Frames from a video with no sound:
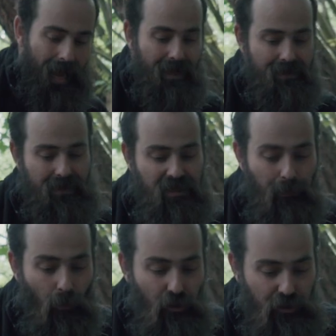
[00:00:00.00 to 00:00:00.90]
is, I
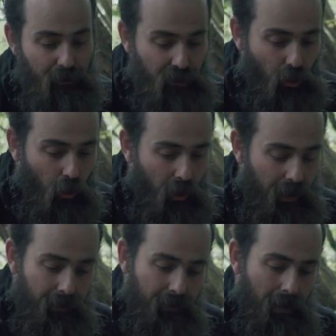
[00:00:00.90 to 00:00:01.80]
suppose you would call
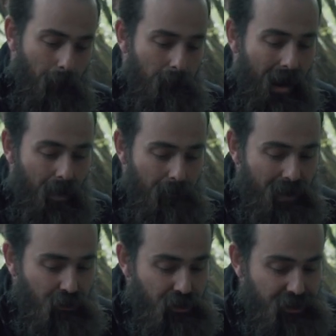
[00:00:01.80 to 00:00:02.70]
it, my
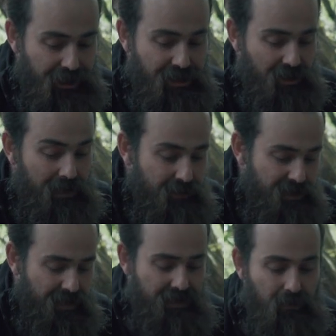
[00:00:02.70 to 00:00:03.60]
emergency sleep
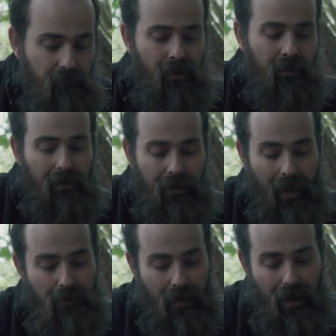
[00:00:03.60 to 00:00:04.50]
system
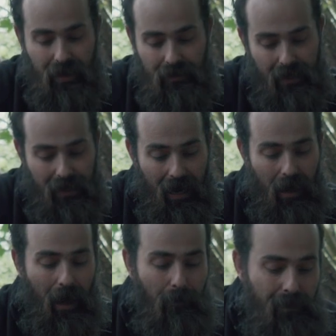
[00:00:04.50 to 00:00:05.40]
and my kind of
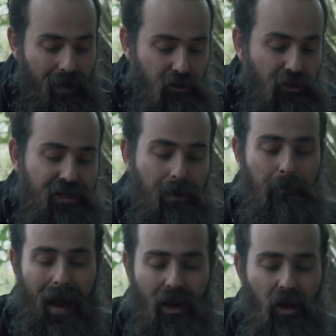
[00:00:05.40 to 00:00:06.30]
emergency
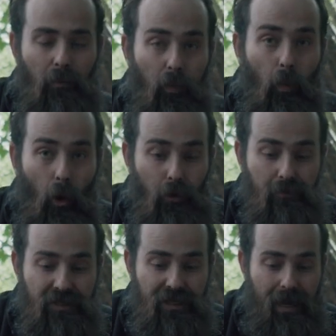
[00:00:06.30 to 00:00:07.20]
backup
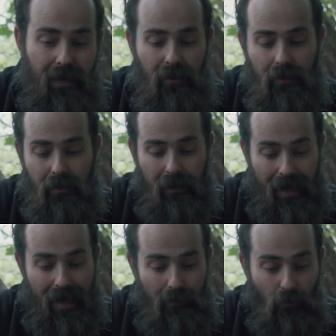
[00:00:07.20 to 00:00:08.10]
warm set,
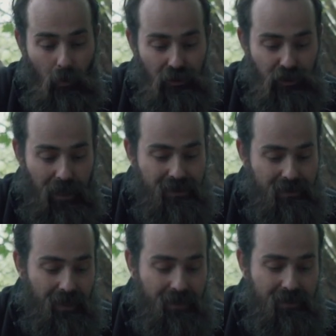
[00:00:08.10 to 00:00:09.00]
which is
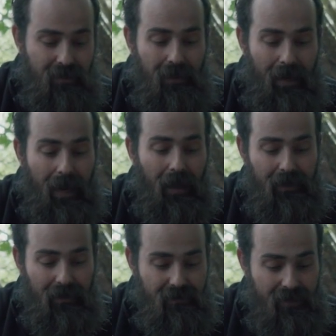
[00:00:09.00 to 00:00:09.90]
this
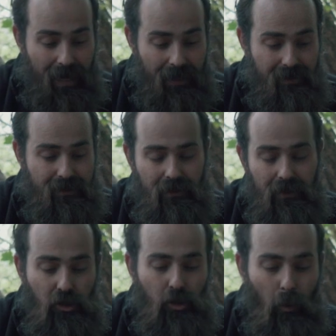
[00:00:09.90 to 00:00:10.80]
Helican Tex
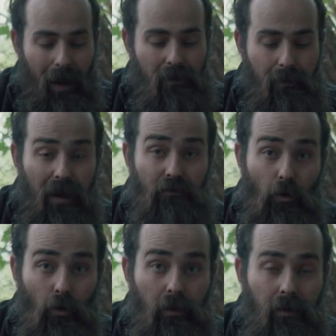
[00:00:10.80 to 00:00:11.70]
Swagman
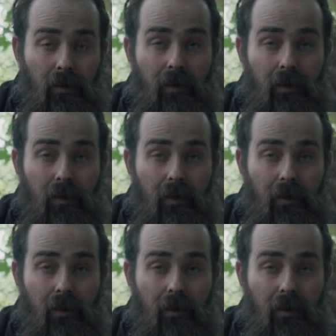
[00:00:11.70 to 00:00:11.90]
roll.